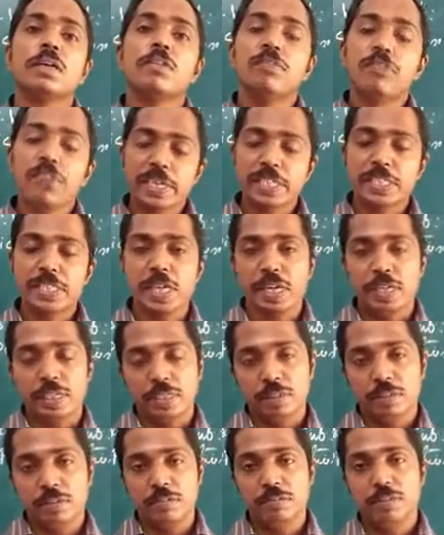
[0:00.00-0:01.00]
friction.
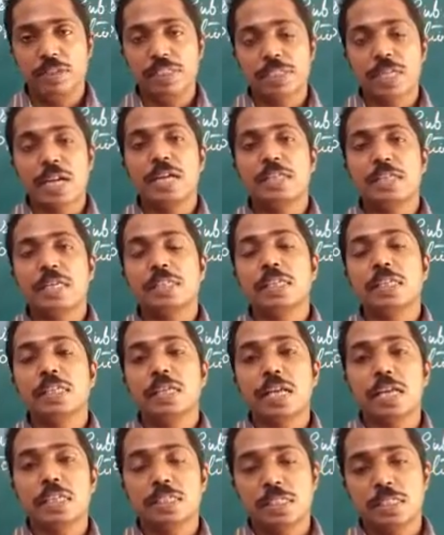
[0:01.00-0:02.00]
We started the
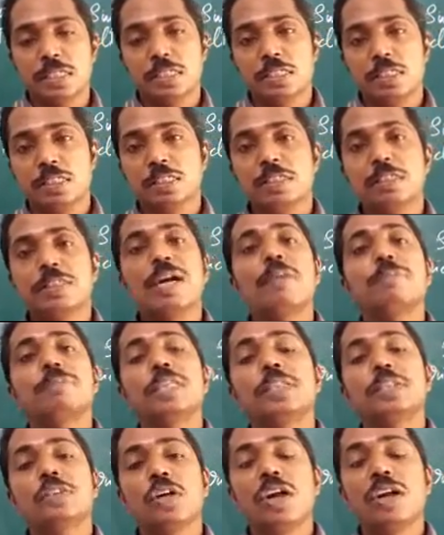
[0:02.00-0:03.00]
class chapter
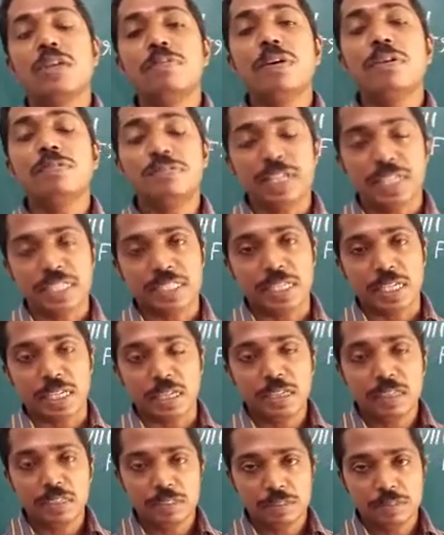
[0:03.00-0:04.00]
12 friction.
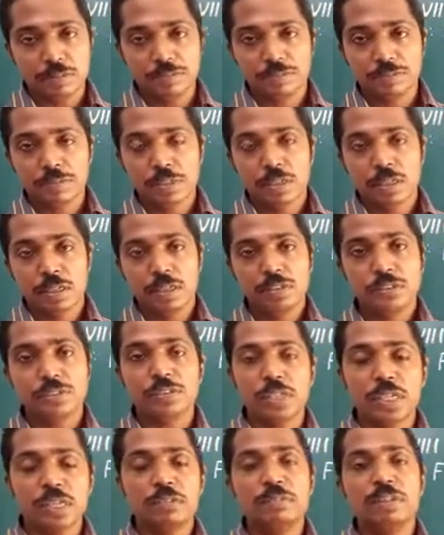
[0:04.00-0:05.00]

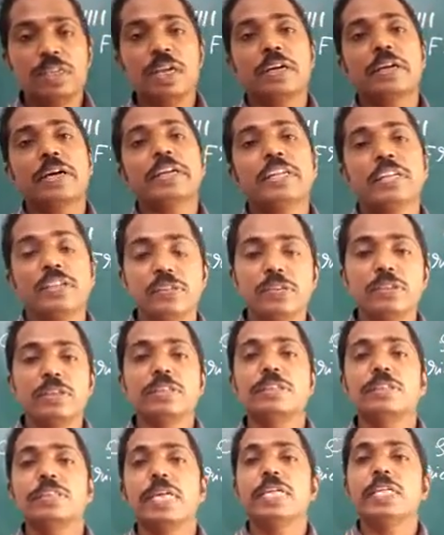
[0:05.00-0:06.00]
Today we are
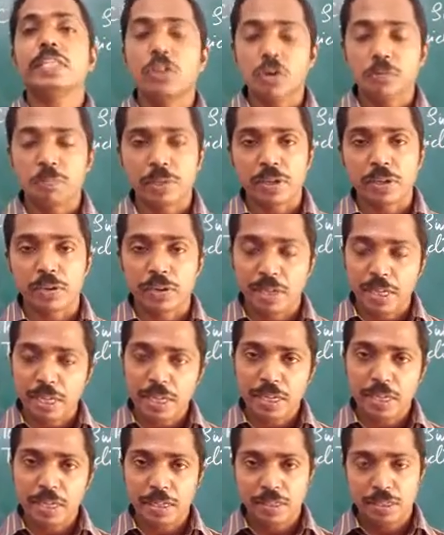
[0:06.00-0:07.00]
continuing same topic only.
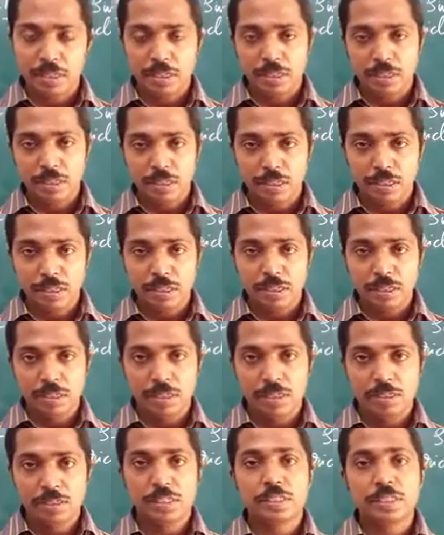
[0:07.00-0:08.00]

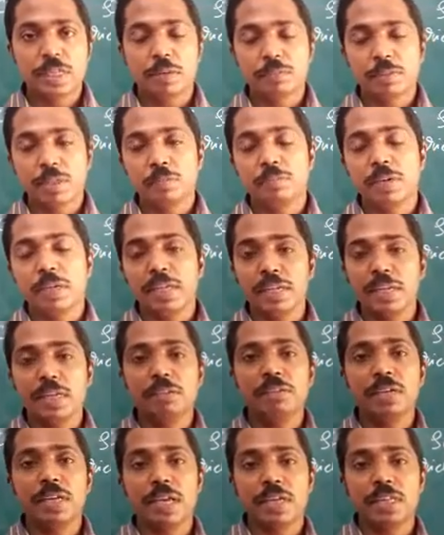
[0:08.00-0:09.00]
This chapter mainly
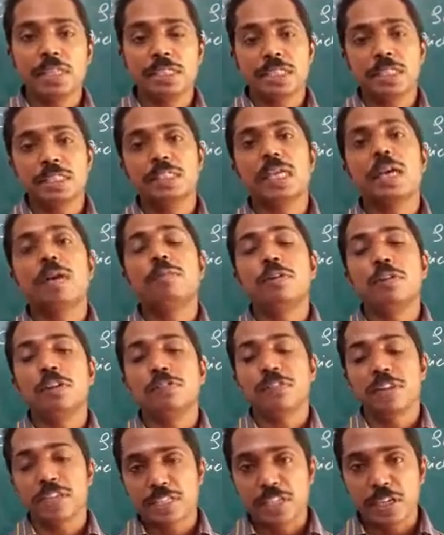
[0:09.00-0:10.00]
we are discussing about the
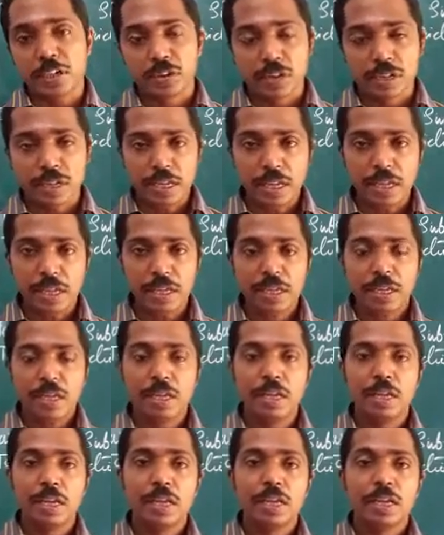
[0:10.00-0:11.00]
friction only.
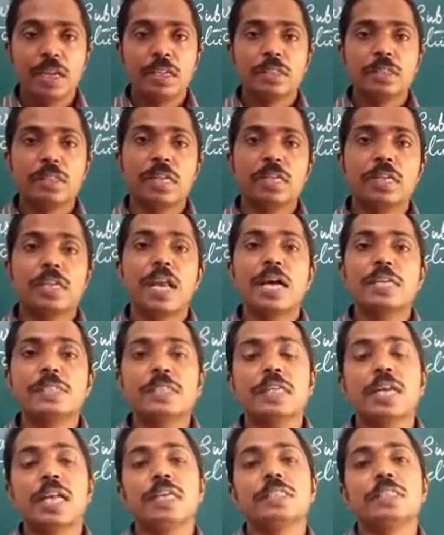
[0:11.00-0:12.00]
Then
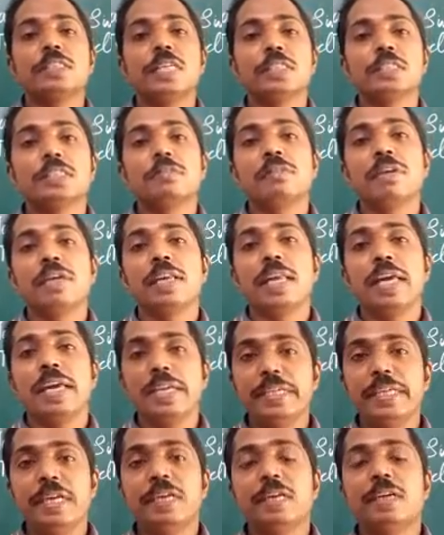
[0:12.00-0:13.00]
last class just we
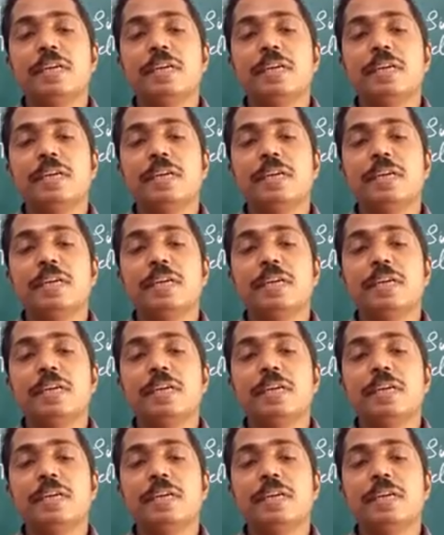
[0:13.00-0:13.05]
learned